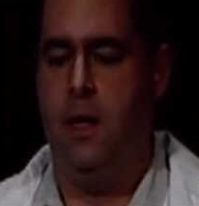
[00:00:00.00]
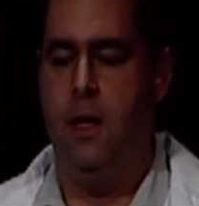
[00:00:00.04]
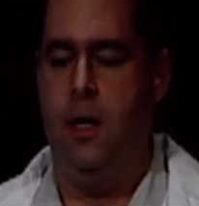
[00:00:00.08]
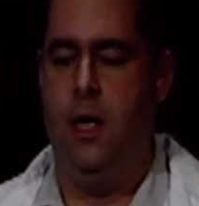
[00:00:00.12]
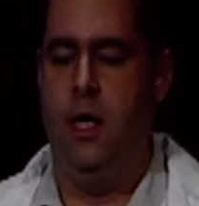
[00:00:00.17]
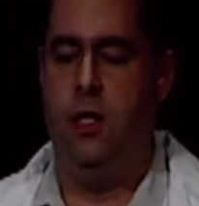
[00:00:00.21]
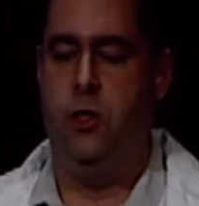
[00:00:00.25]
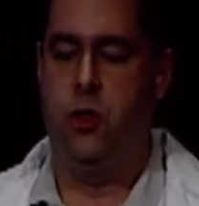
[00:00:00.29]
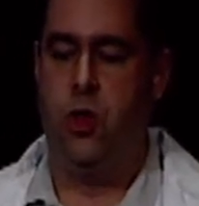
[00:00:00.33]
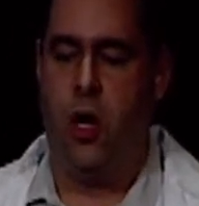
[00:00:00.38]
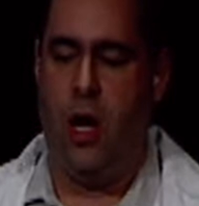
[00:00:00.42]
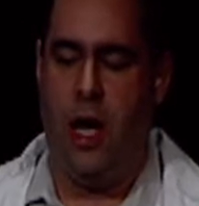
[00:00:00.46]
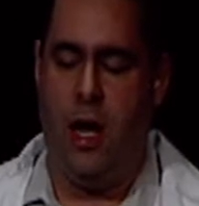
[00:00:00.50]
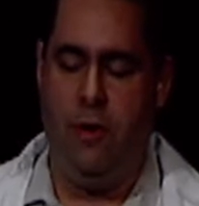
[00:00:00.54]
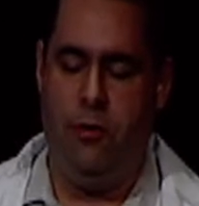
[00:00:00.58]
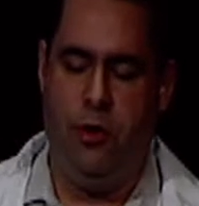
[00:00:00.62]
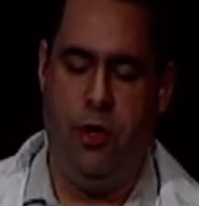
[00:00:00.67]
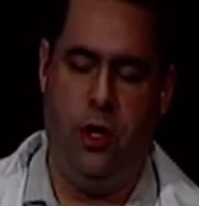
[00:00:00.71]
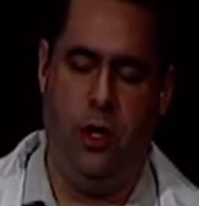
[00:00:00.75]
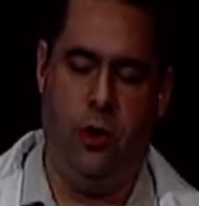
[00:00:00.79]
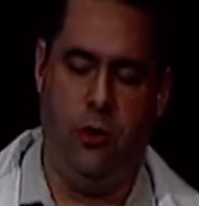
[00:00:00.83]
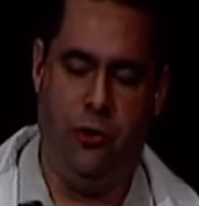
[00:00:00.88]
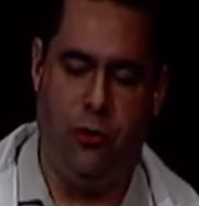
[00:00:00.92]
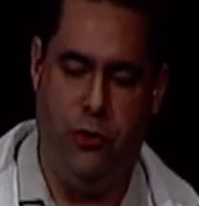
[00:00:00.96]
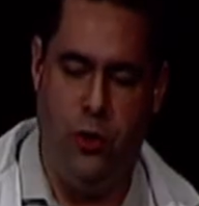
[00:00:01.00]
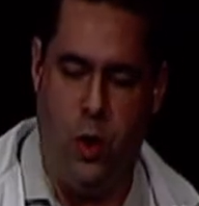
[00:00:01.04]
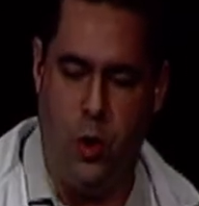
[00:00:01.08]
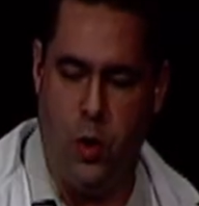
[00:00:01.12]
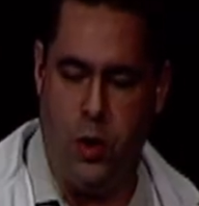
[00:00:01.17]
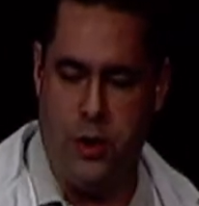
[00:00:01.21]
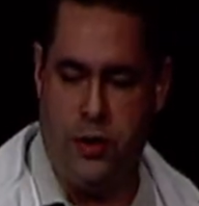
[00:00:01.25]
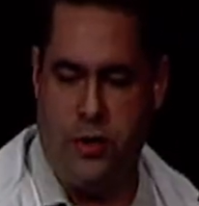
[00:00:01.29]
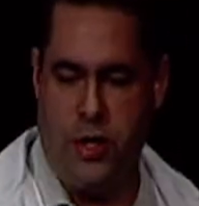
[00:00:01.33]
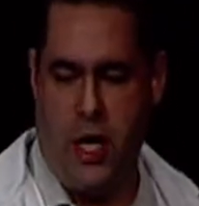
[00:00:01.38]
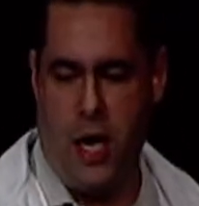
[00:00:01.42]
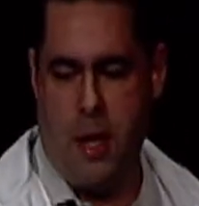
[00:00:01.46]
And so I have here a few
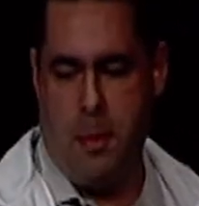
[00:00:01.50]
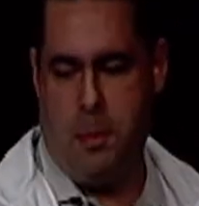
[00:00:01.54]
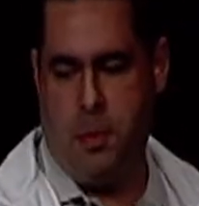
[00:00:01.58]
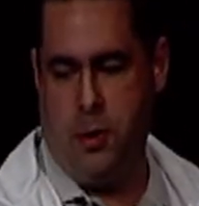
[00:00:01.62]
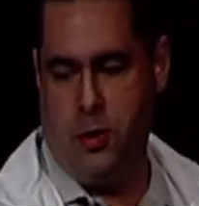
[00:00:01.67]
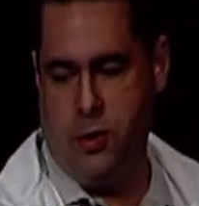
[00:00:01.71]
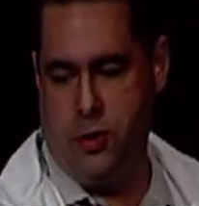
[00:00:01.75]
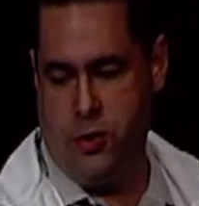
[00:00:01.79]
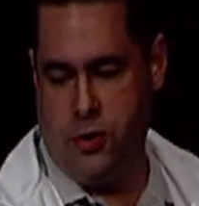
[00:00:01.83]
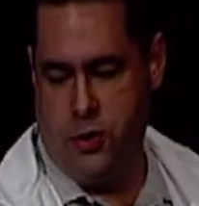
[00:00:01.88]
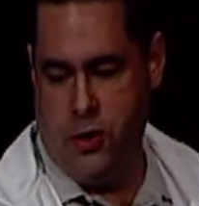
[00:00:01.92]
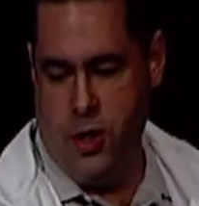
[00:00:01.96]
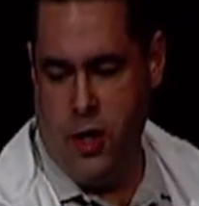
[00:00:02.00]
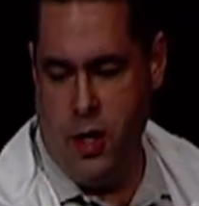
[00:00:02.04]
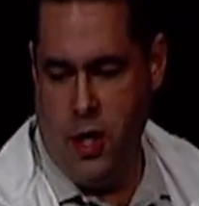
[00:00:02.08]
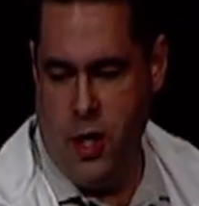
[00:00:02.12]
examples